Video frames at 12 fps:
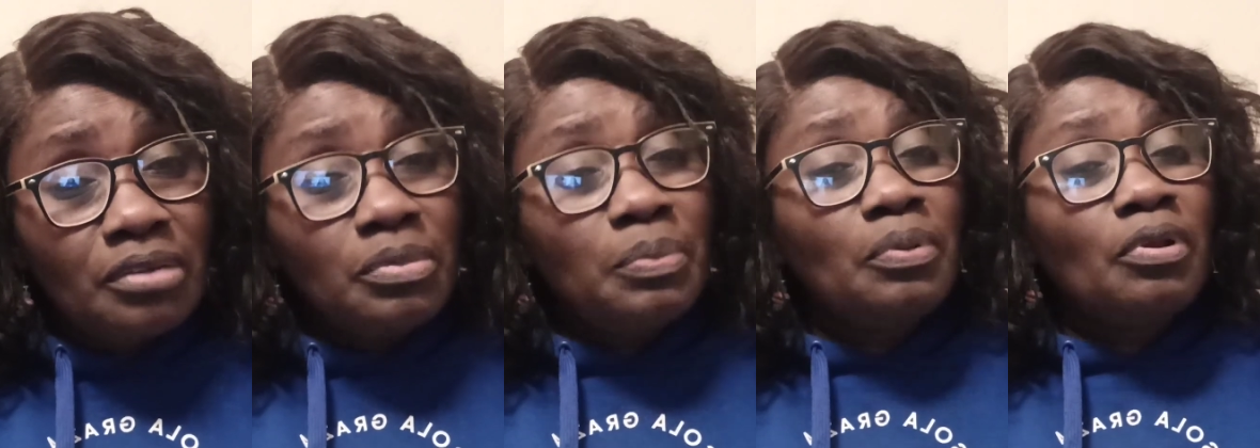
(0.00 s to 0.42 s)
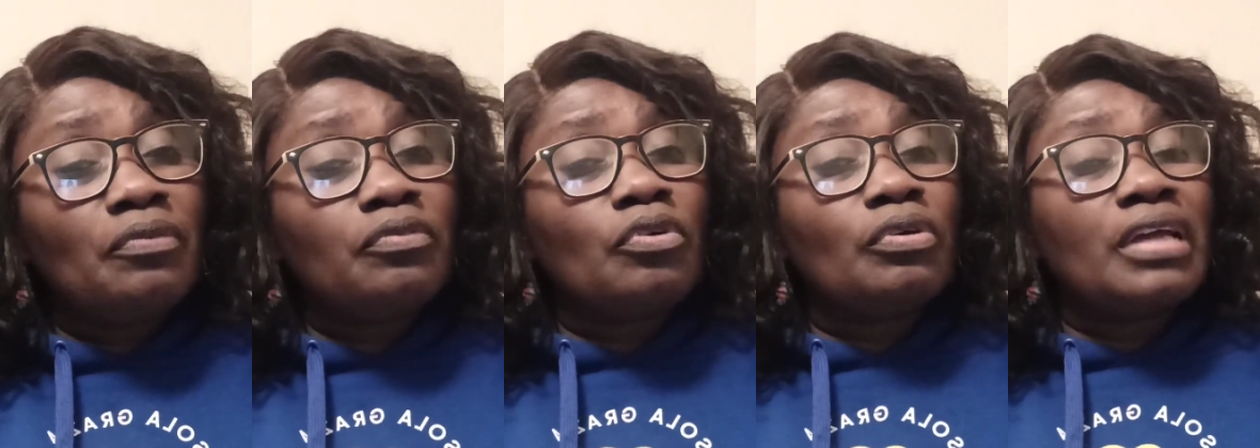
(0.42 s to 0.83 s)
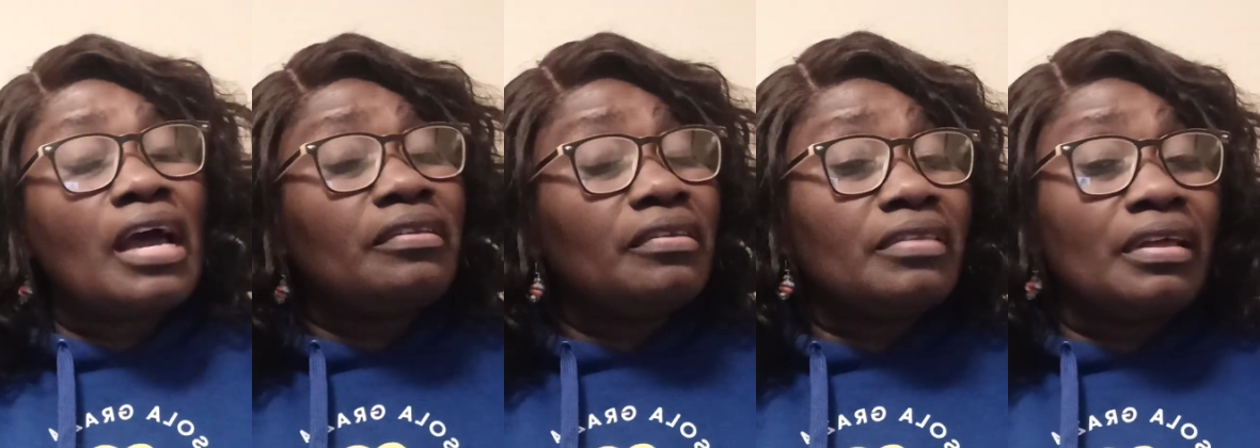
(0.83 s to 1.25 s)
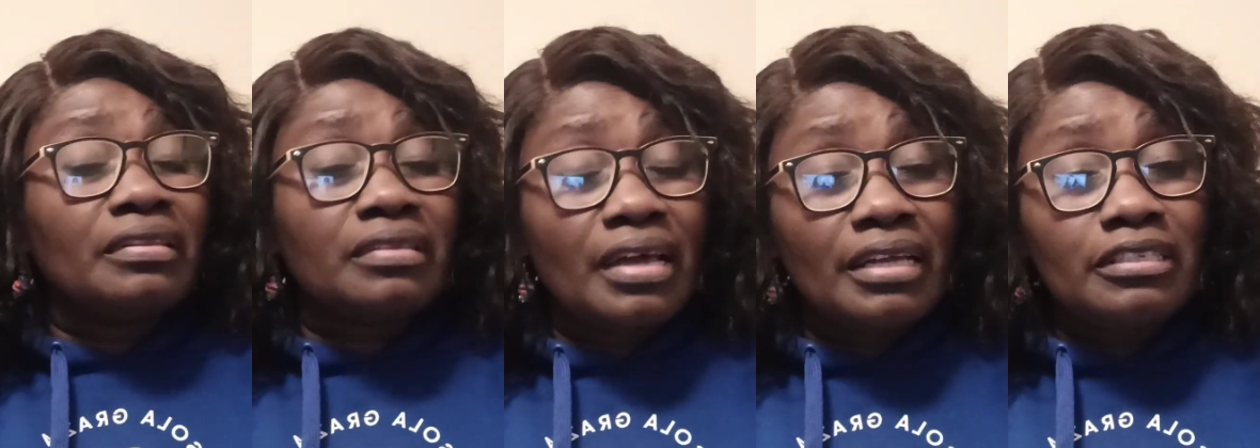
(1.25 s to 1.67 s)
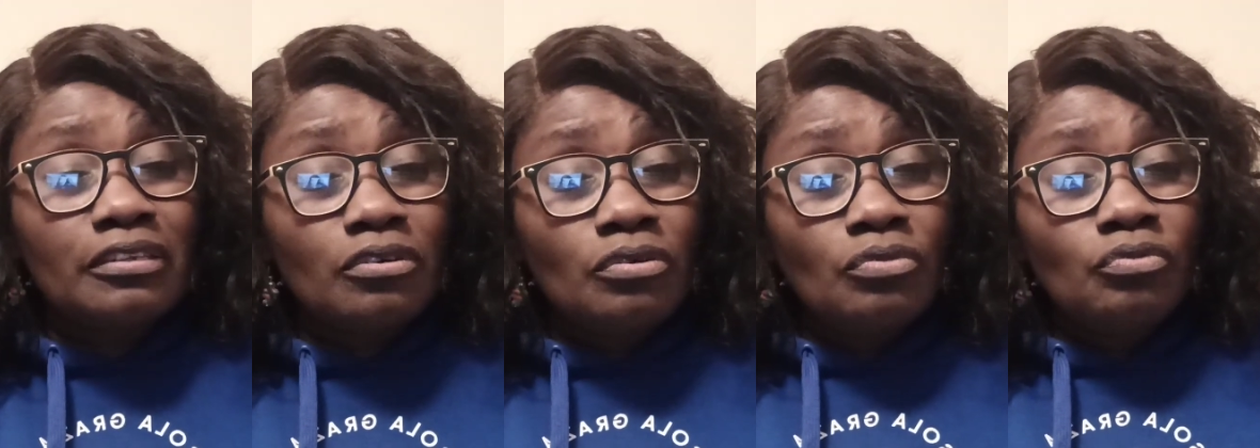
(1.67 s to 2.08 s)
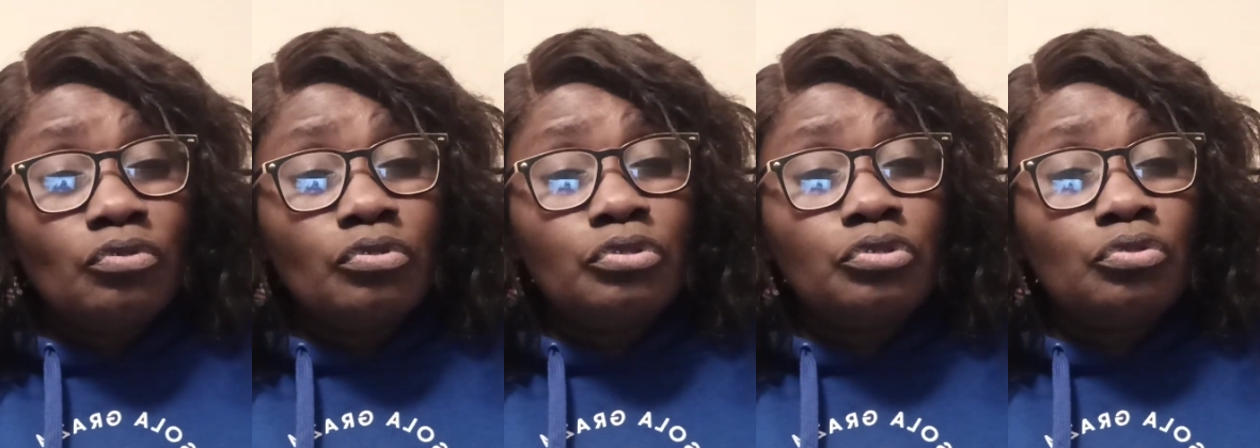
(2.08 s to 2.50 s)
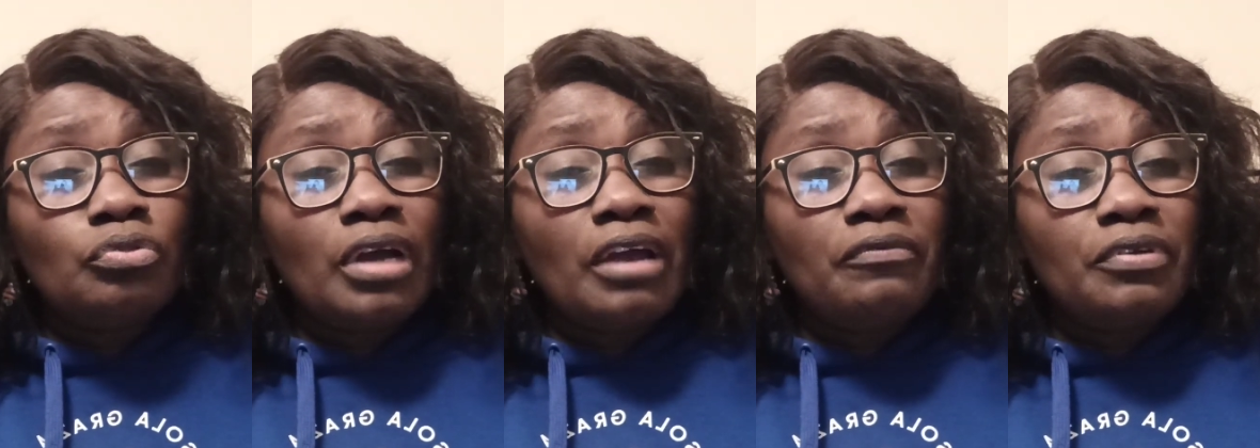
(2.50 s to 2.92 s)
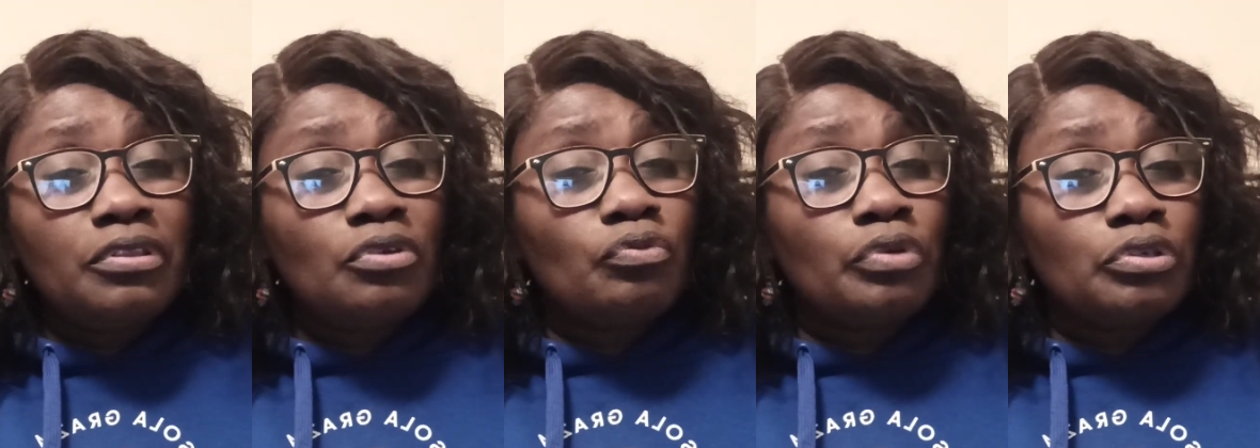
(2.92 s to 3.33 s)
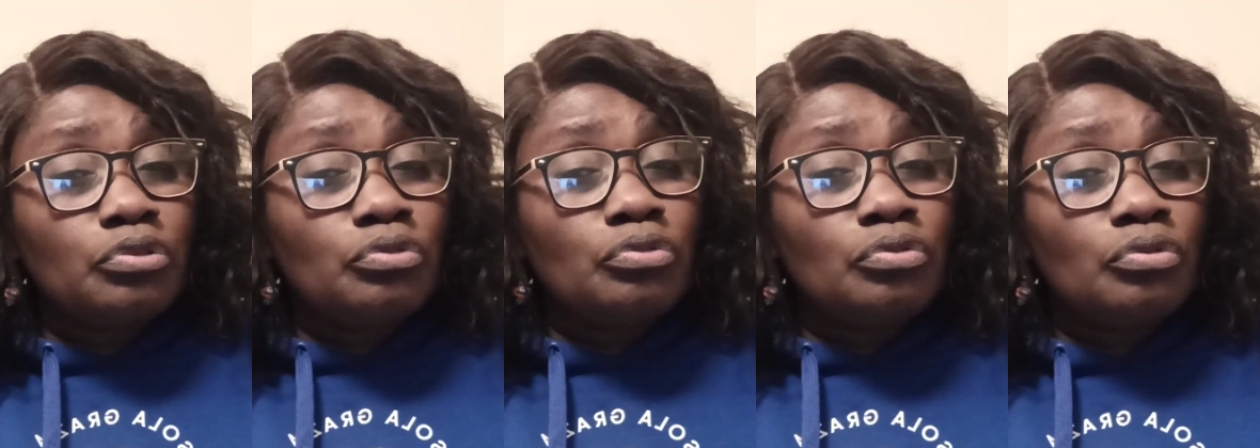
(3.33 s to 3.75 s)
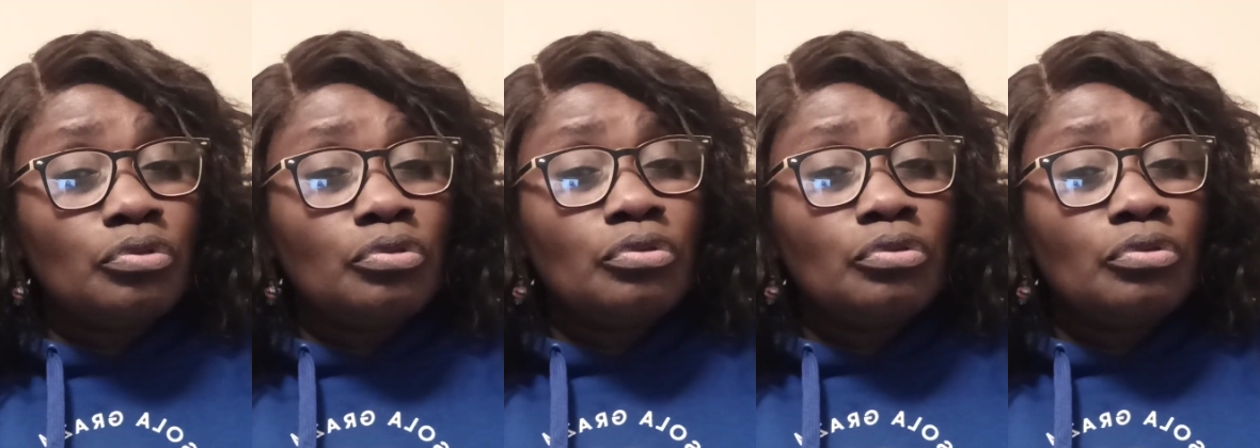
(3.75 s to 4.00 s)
People of God, other than that, we'll do everything we do